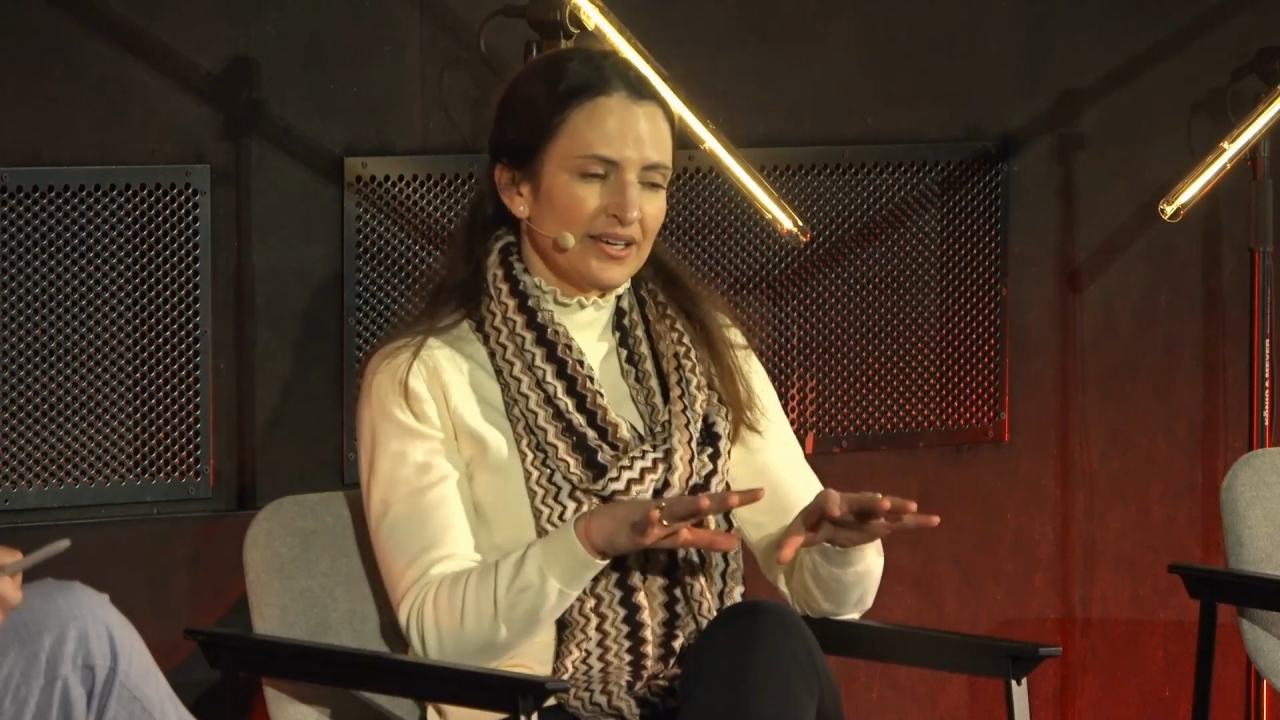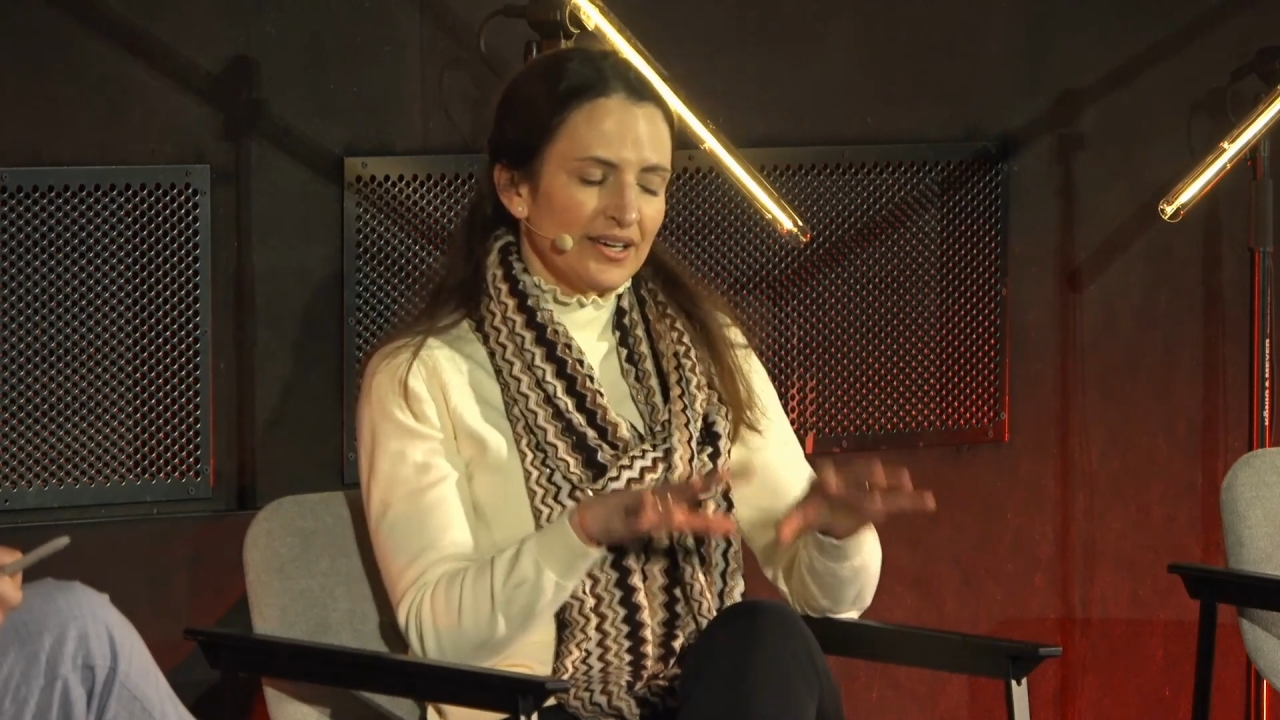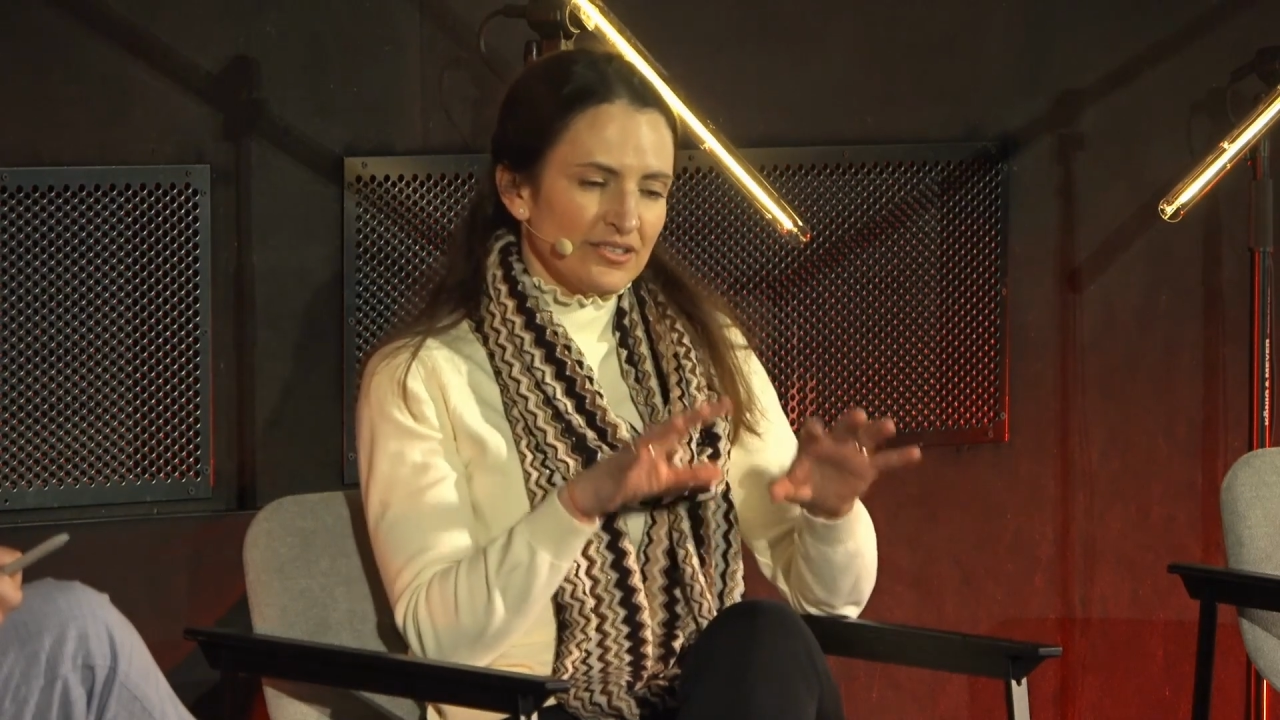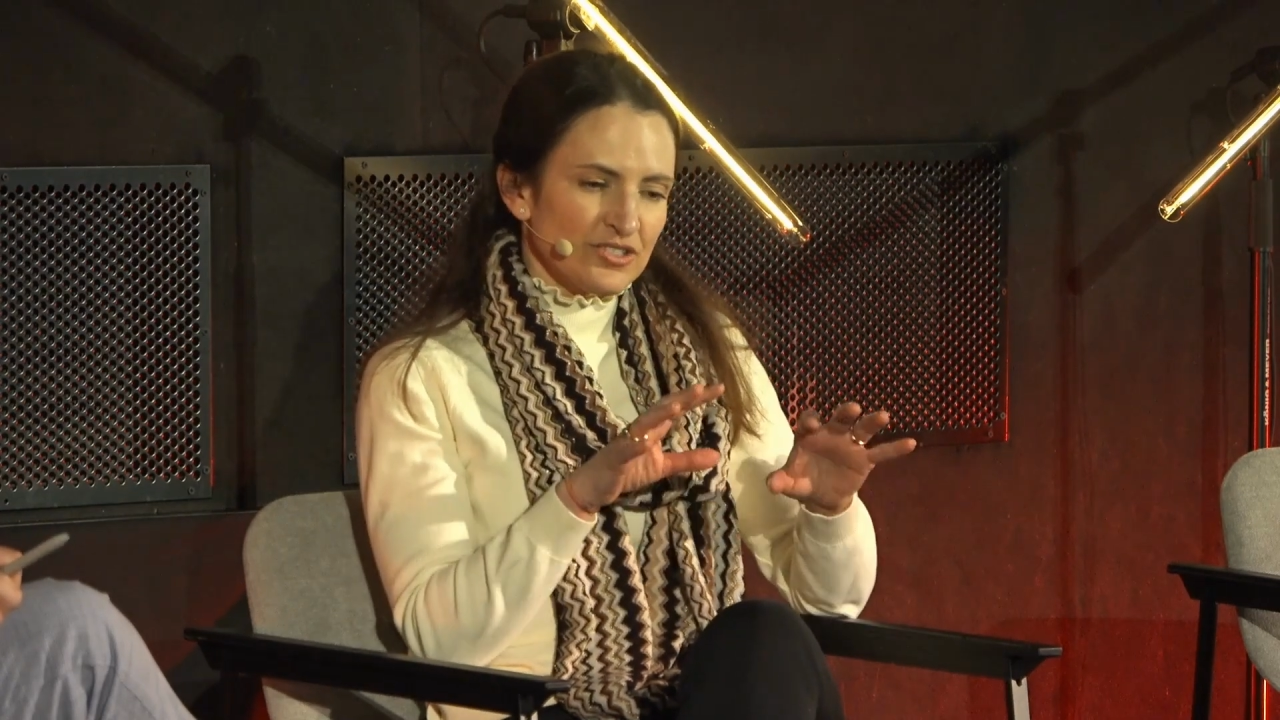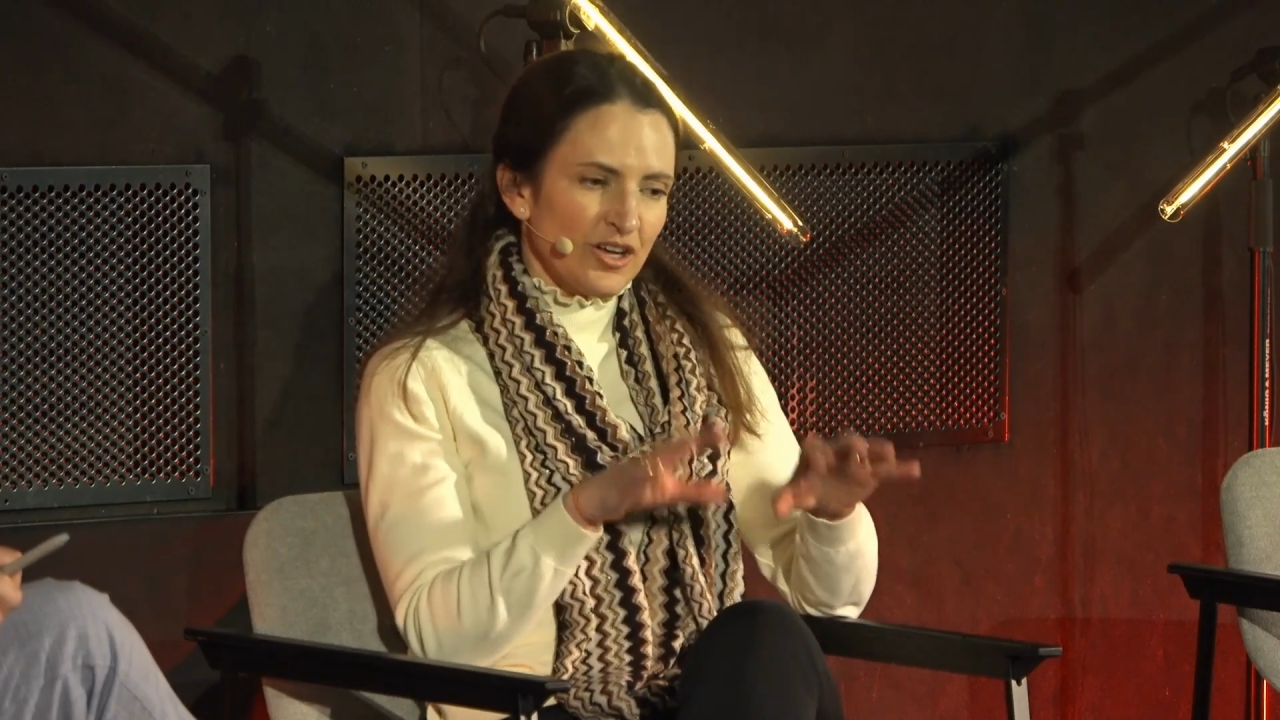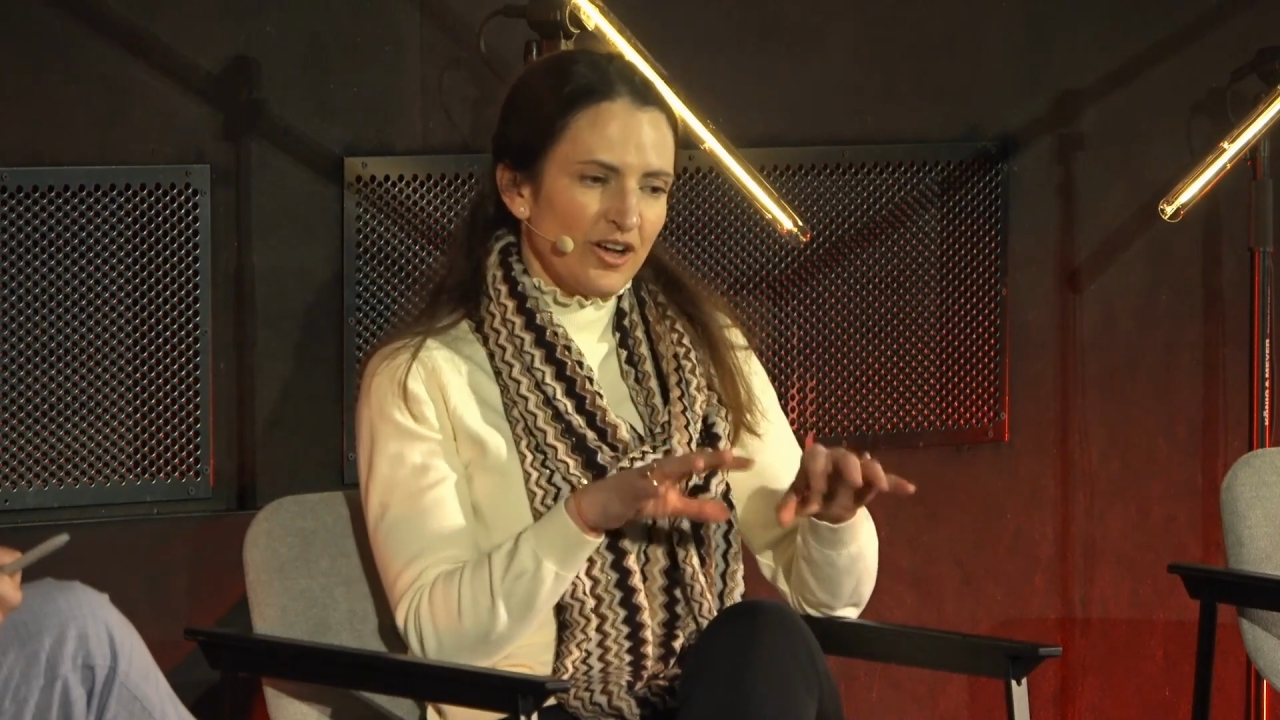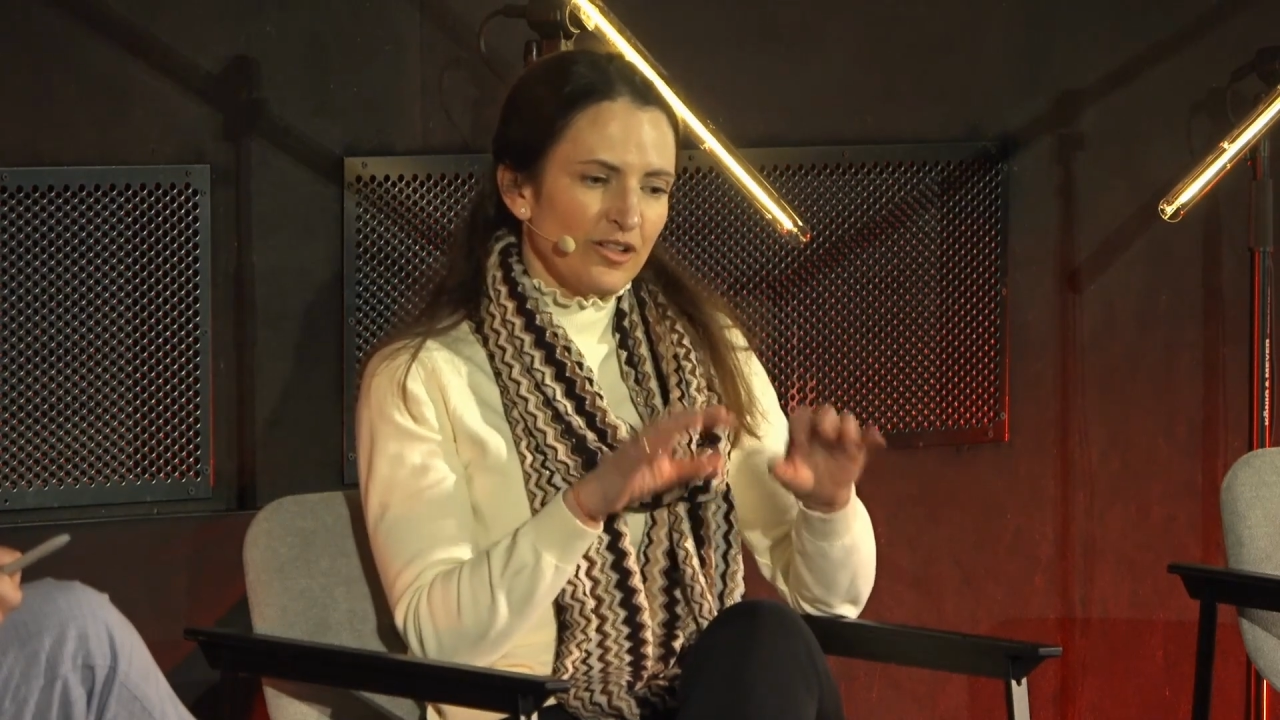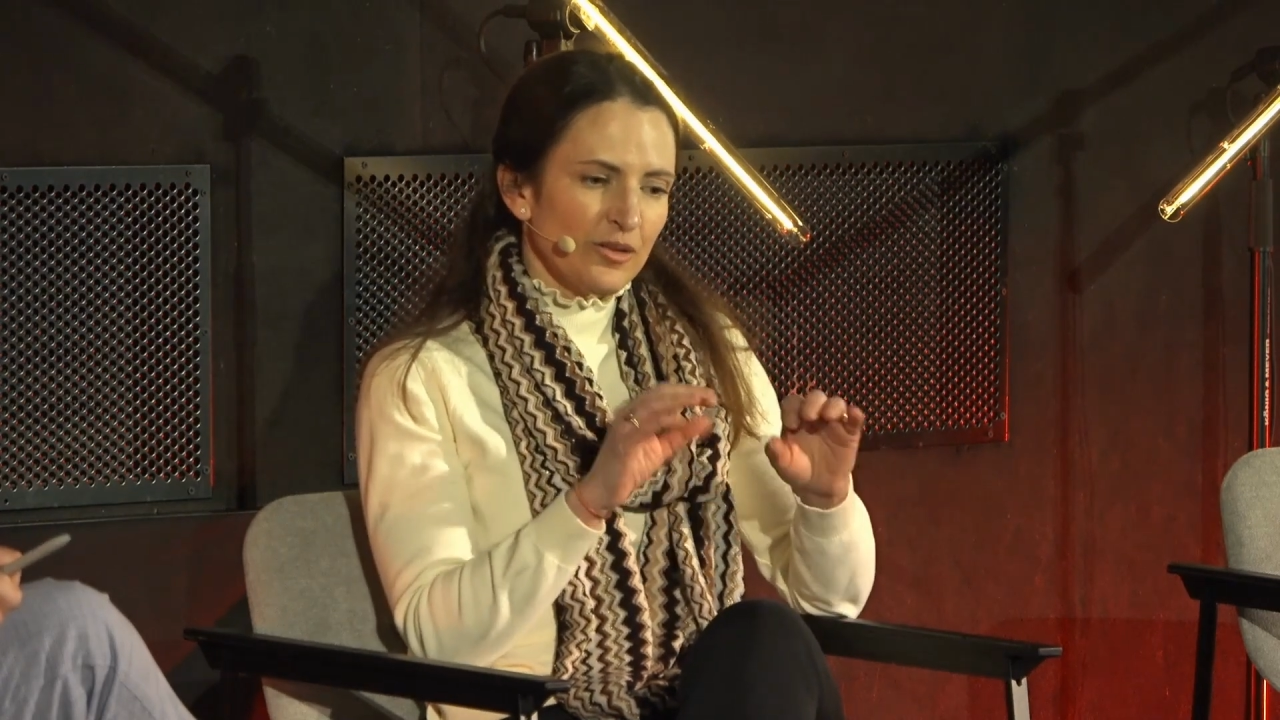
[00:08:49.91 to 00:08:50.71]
it's all